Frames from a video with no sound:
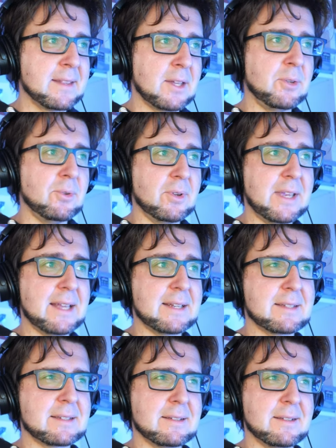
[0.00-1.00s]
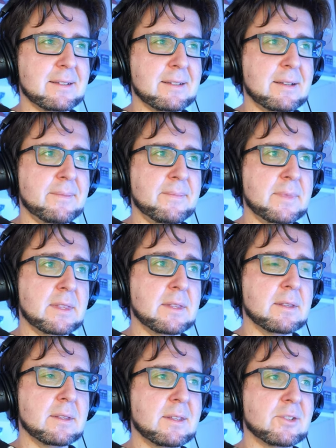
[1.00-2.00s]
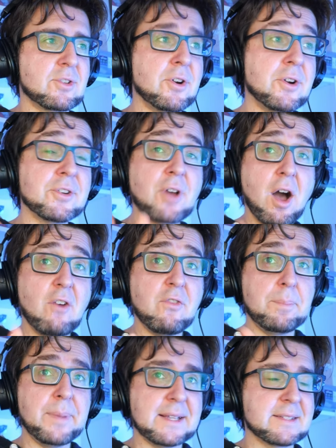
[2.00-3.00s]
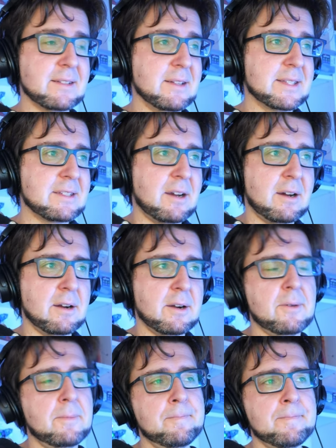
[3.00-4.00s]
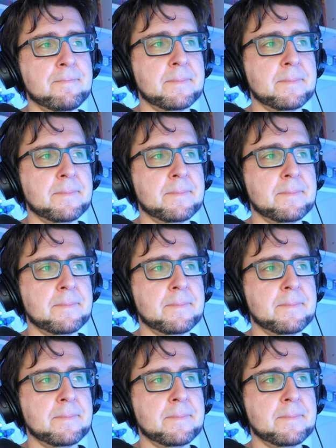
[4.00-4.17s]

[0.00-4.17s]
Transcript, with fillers: then you get the turned off pixels are